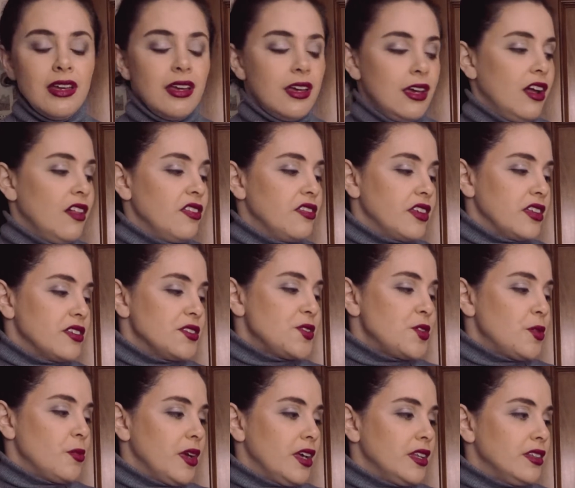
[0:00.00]
on the
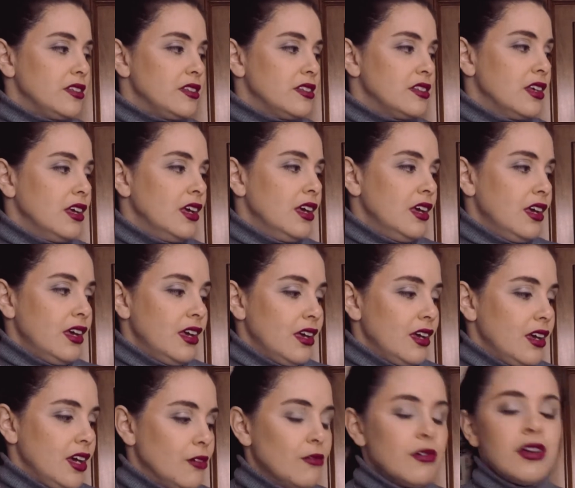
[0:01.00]
instrument.
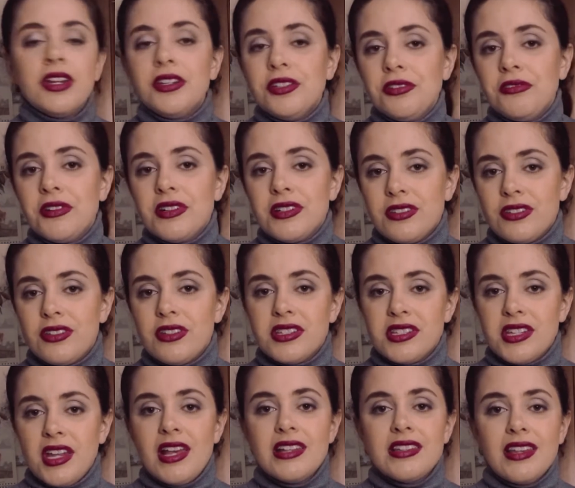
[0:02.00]
What I do is
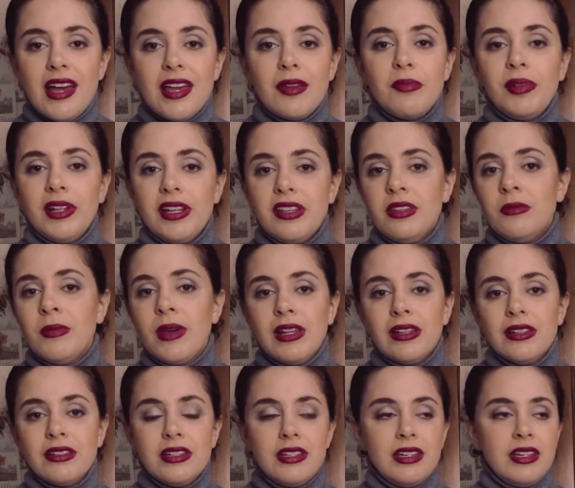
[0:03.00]
just as I play the
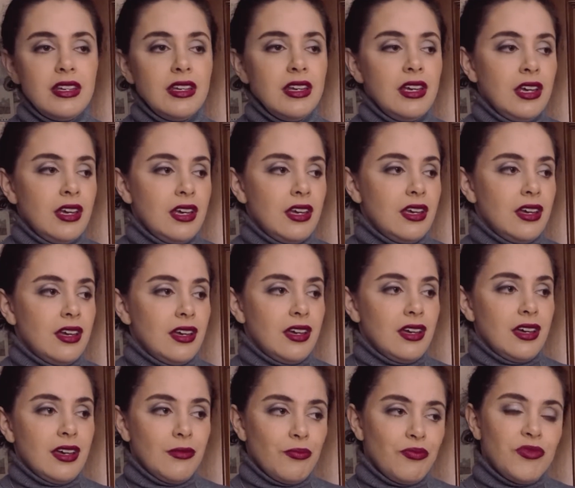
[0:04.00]
melody,
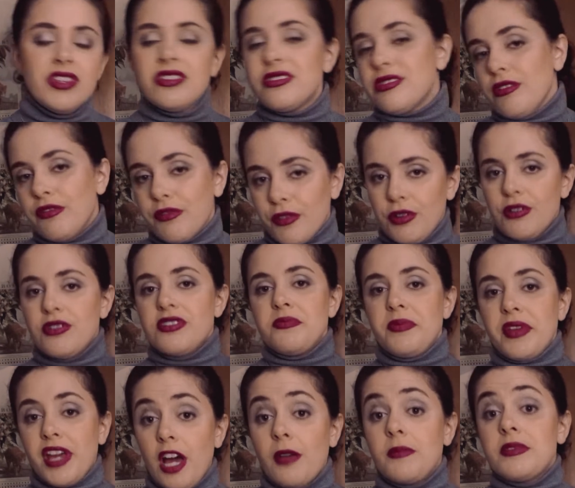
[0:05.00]
this of course
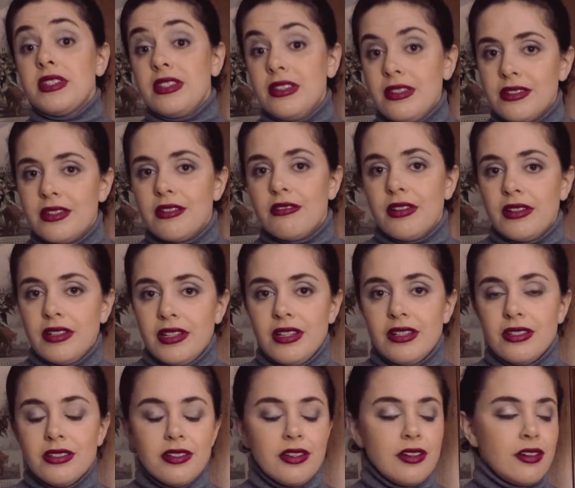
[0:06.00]
becomes easier and
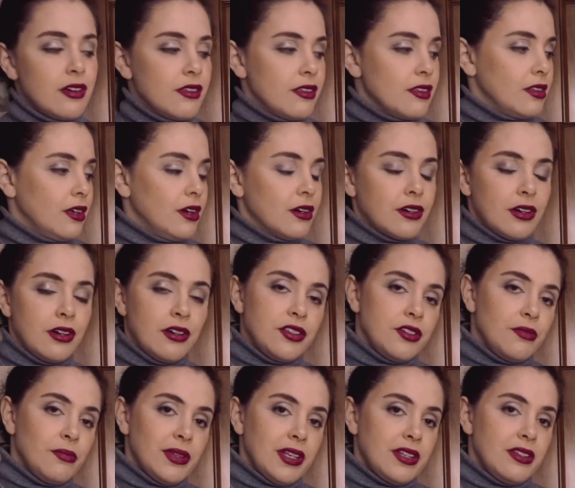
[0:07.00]
easier the longer
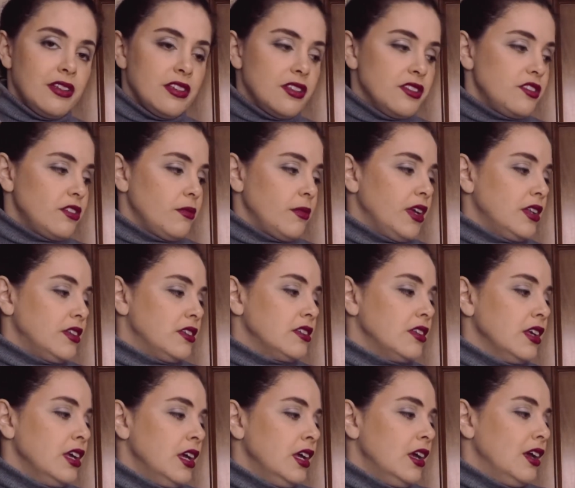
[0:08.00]
you play the
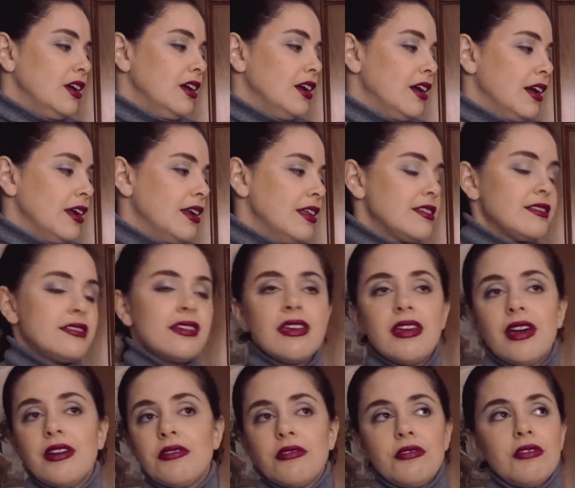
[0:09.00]
instrument. Let's
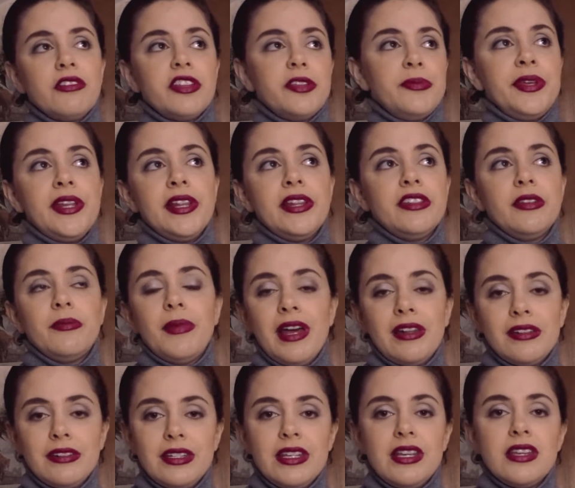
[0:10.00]
say, I don't know, the
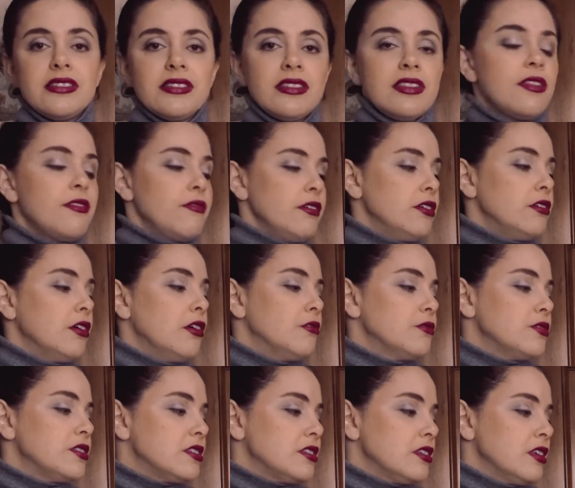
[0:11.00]
melody is 3
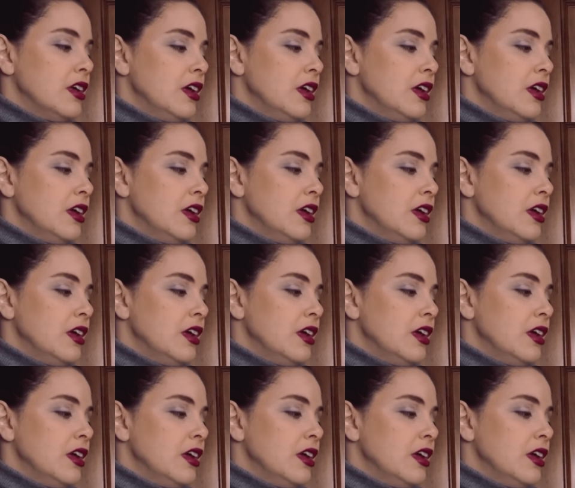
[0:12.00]
notes.